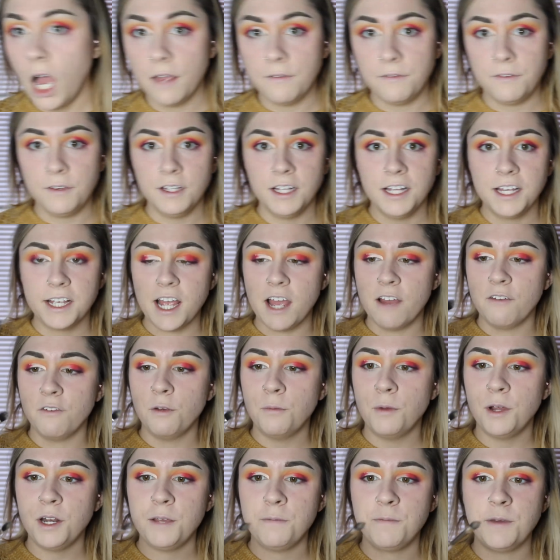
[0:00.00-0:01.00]
I feel like
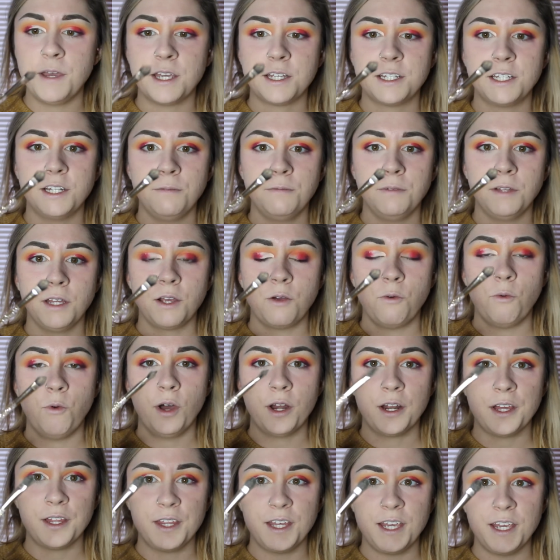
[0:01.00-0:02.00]
everybody picked up like
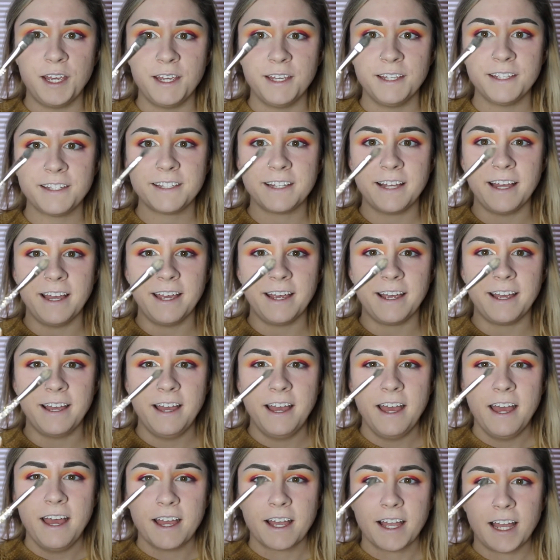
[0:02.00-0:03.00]
one of these, like
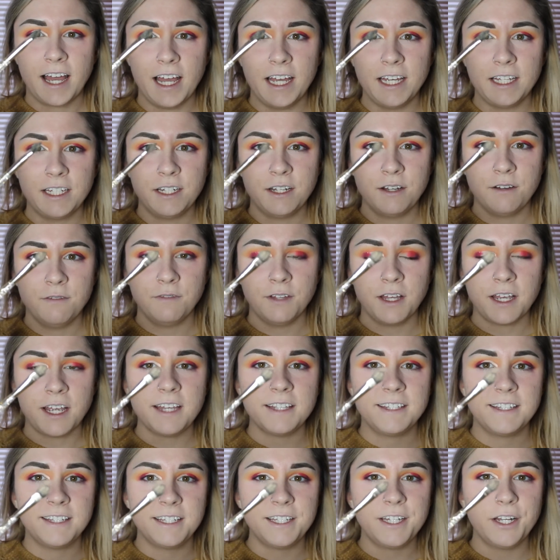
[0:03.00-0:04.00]
kind of like,
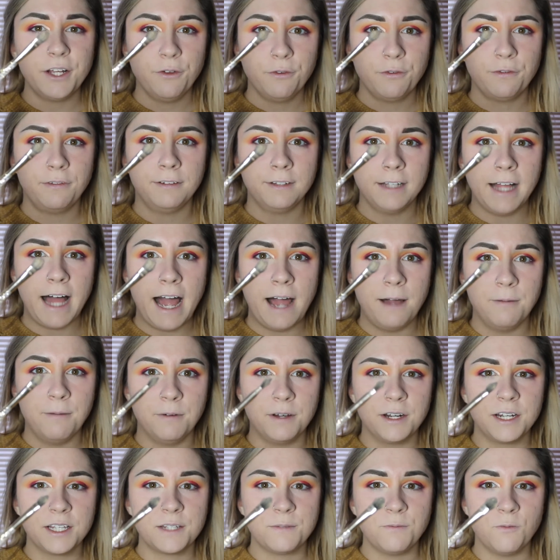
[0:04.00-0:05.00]
it's still flat,
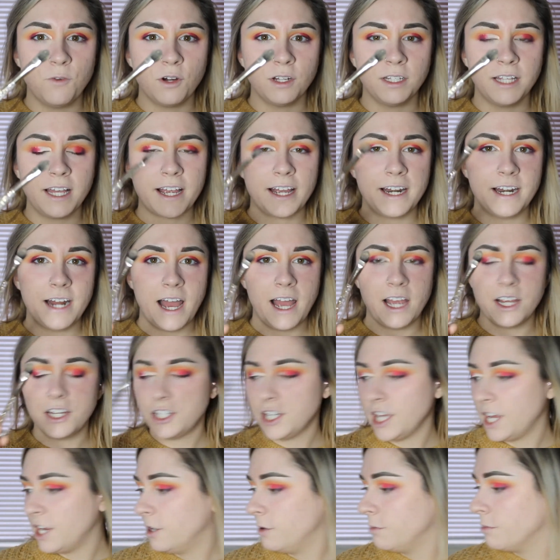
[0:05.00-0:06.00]
but it's more like an
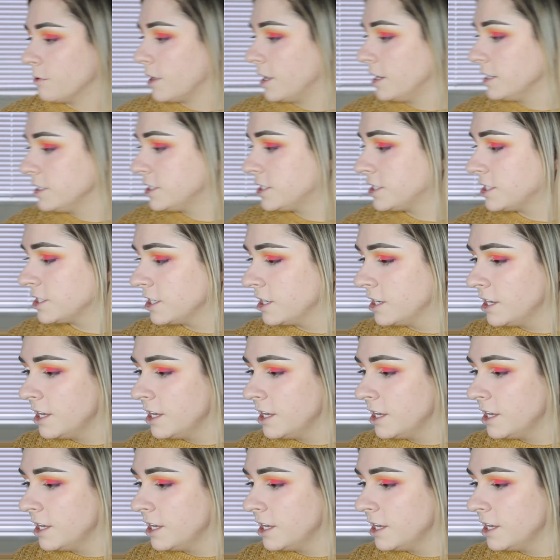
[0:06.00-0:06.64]
eyeshadow brush.